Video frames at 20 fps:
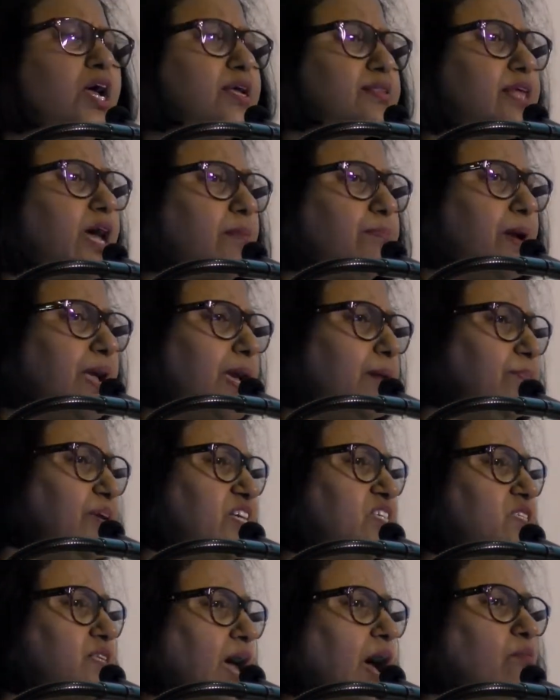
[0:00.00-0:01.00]
There may be
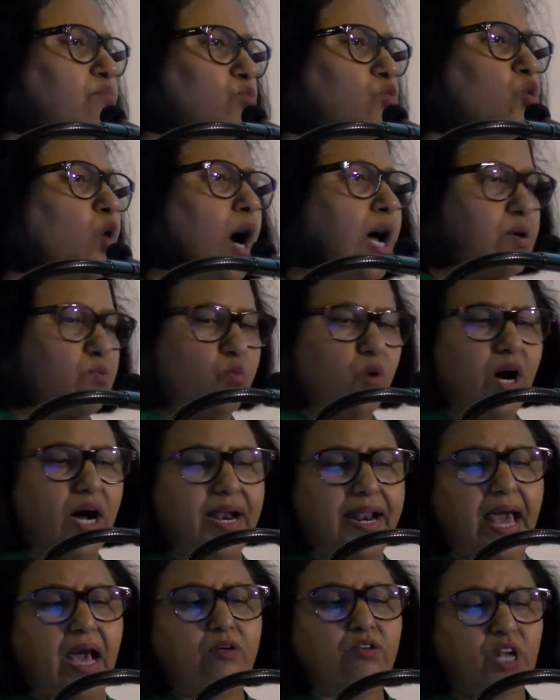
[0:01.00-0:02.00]
some who are
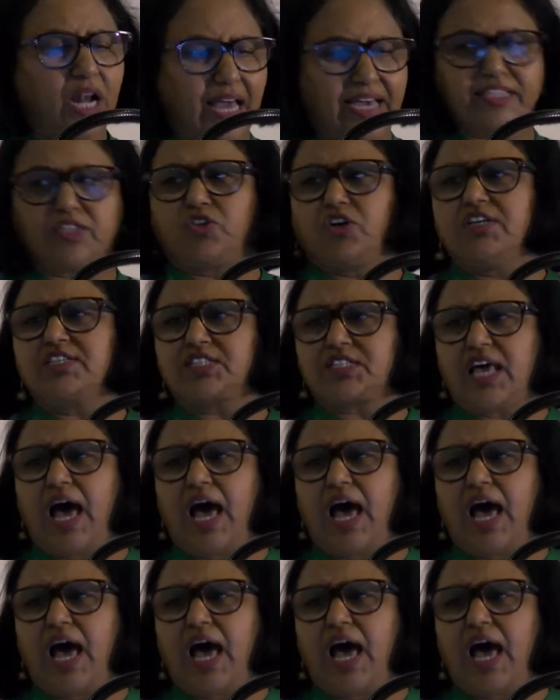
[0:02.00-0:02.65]
worn out like this.